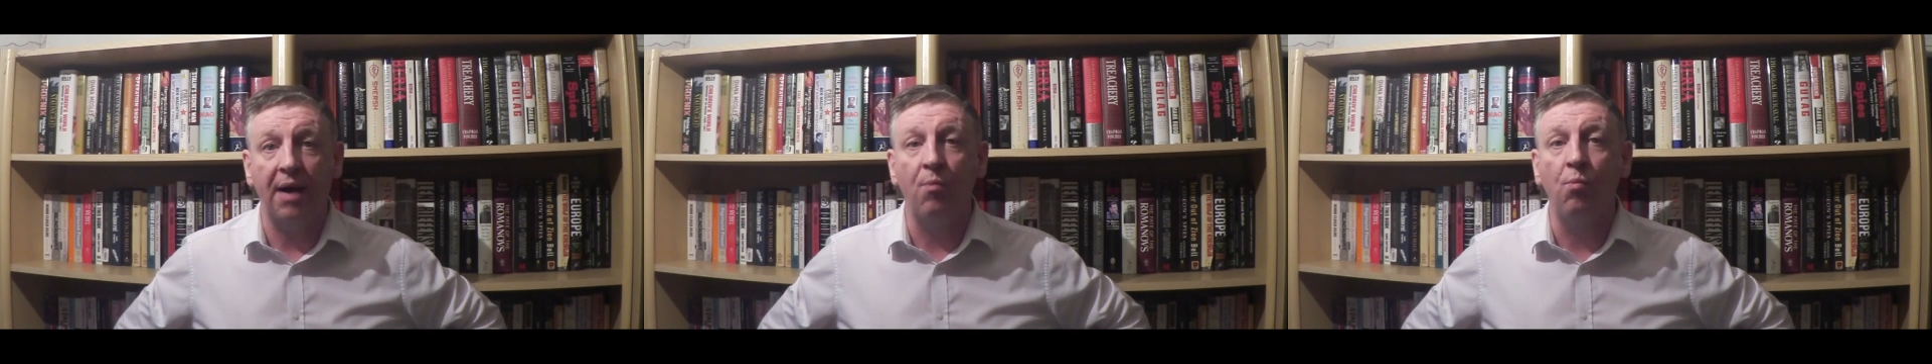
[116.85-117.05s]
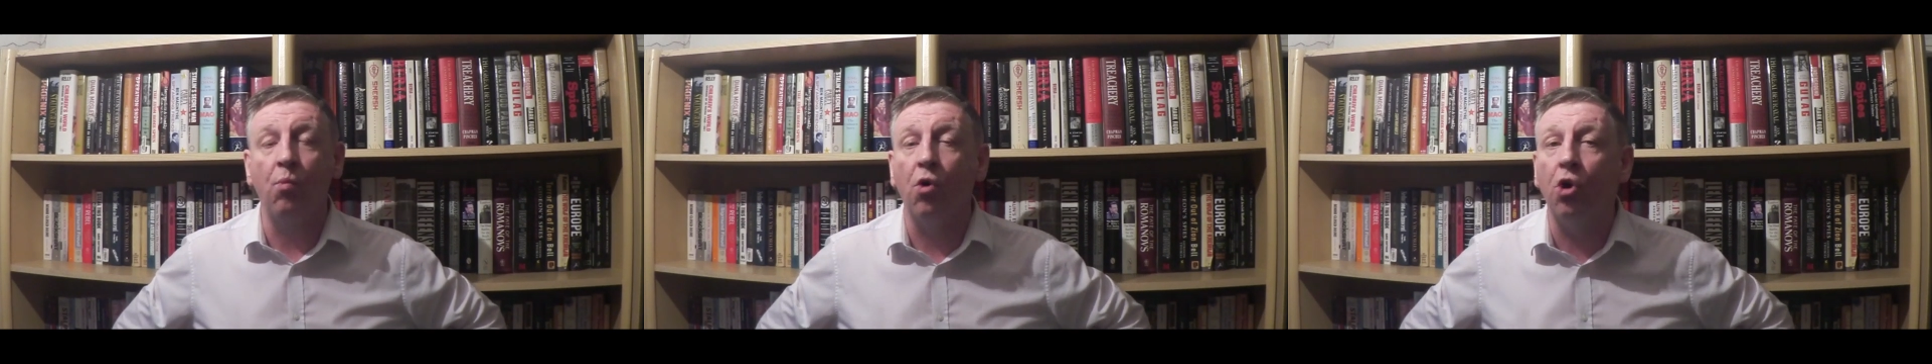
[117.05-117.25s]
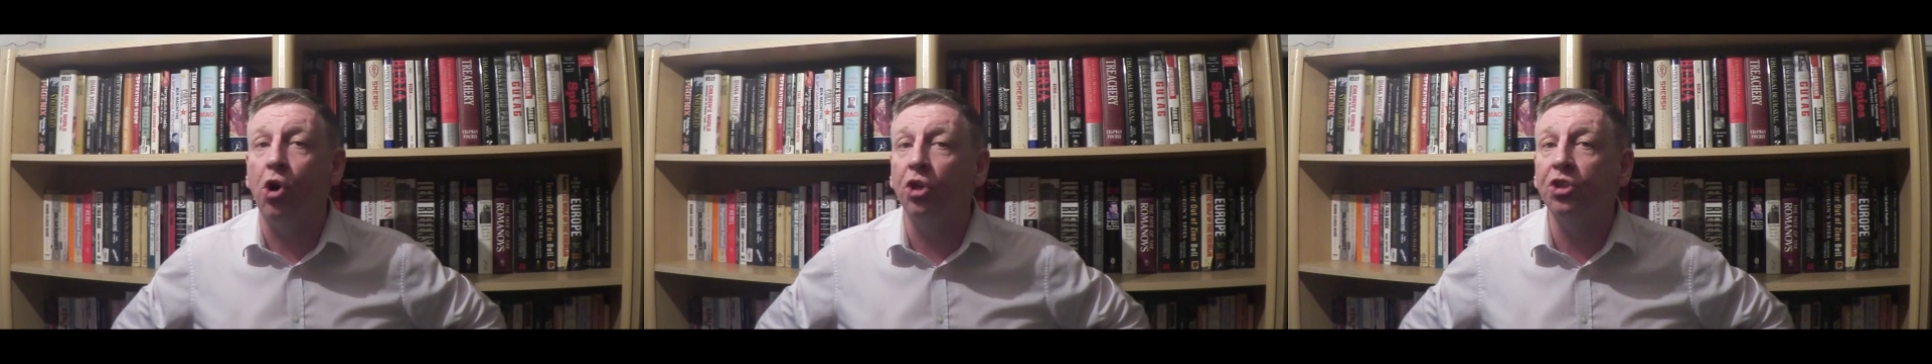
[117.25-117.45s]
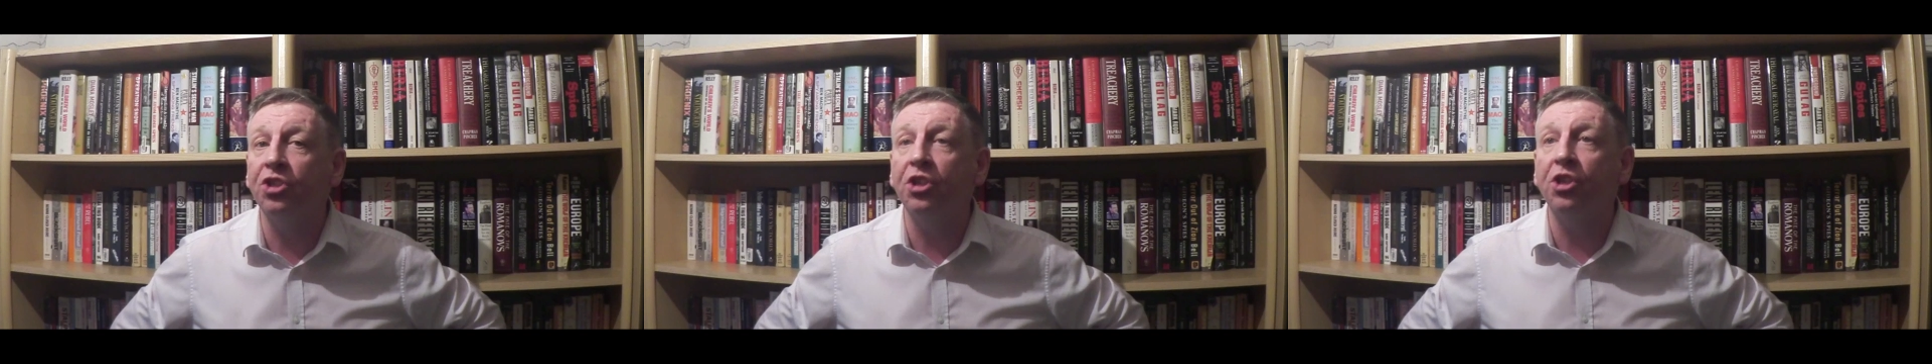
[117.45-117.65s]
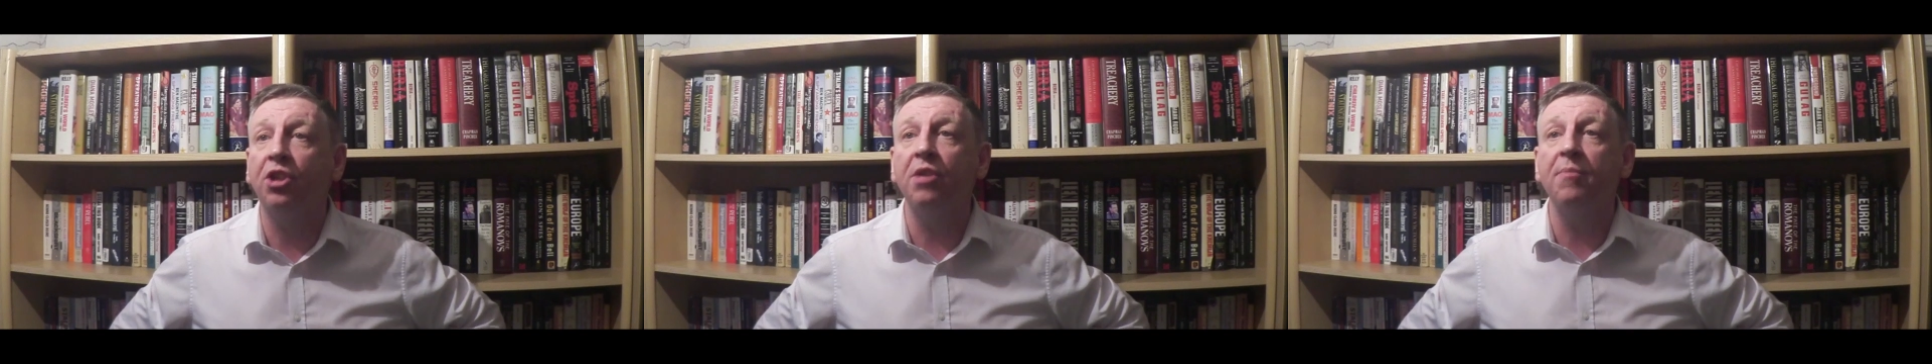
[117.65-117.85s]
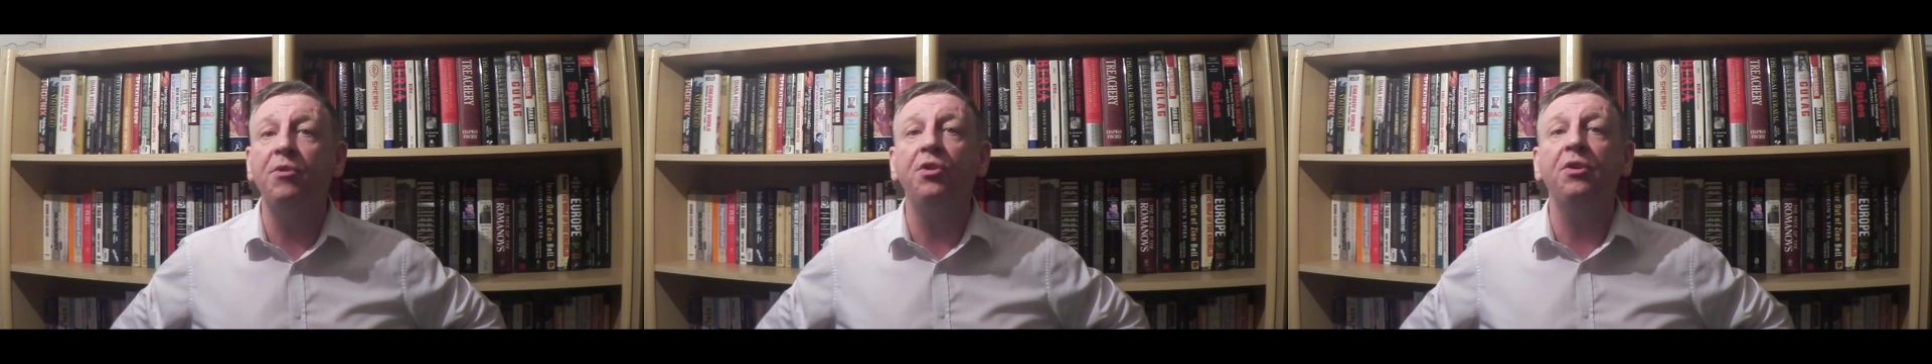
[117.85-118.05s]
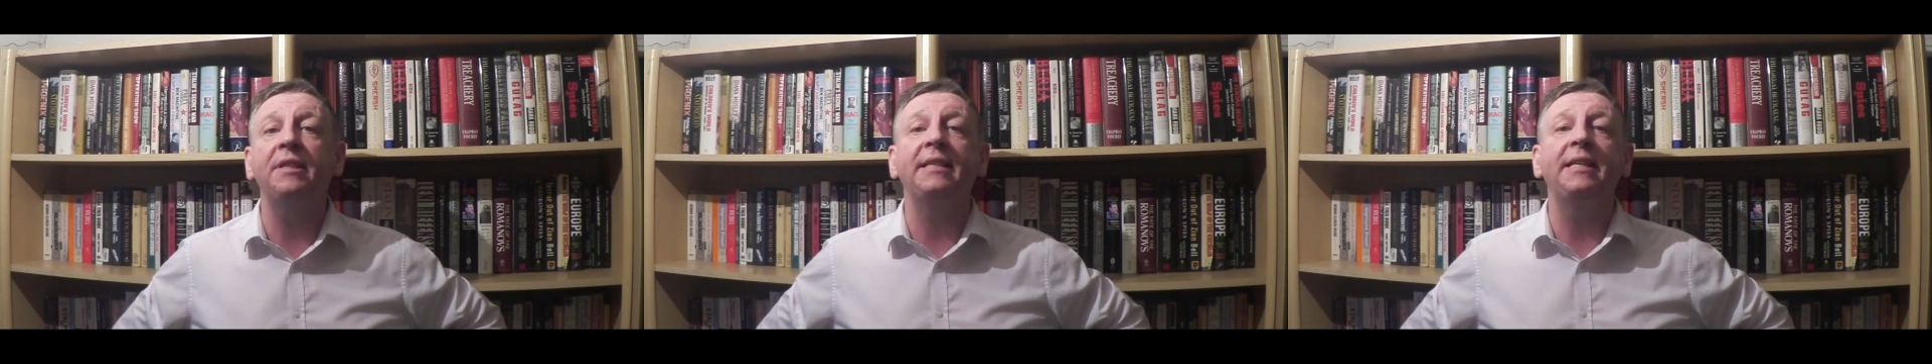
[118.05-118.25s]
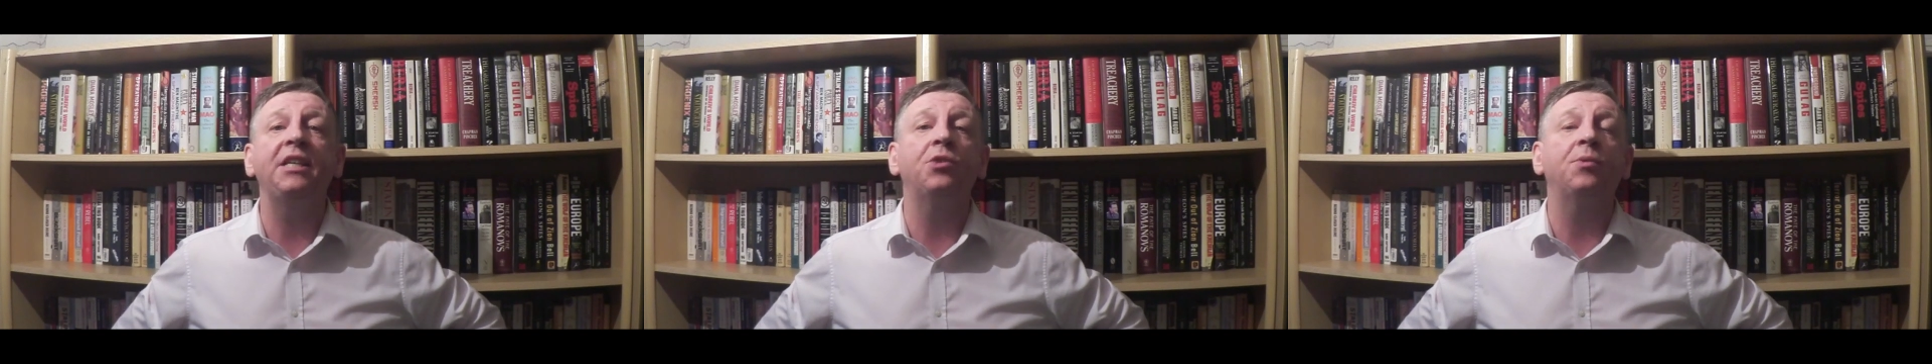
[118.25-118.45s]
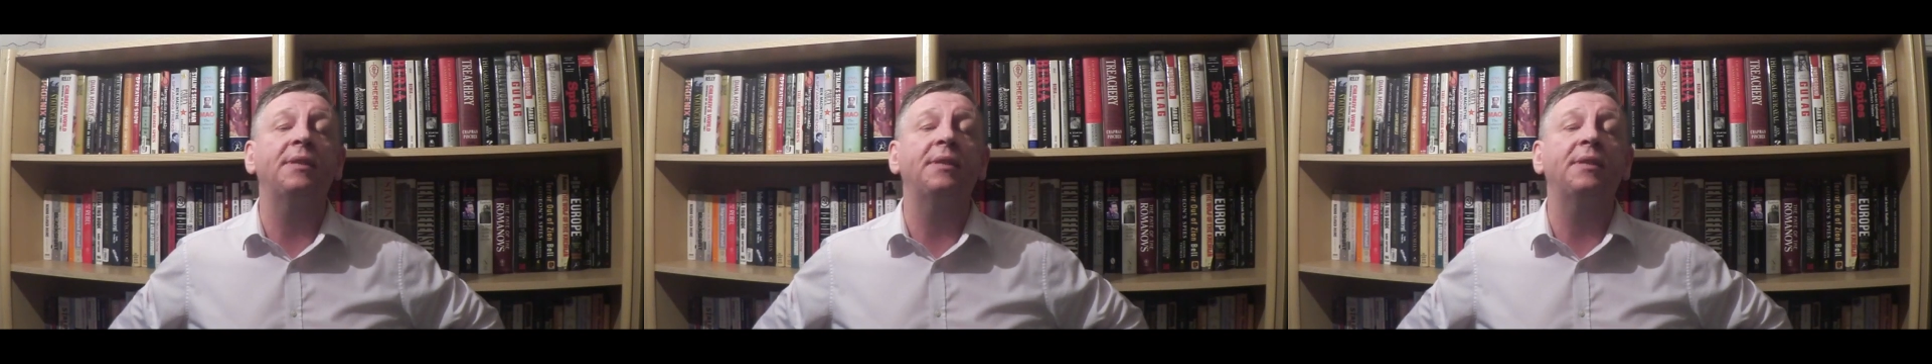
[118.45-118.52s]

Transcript: and wards and communities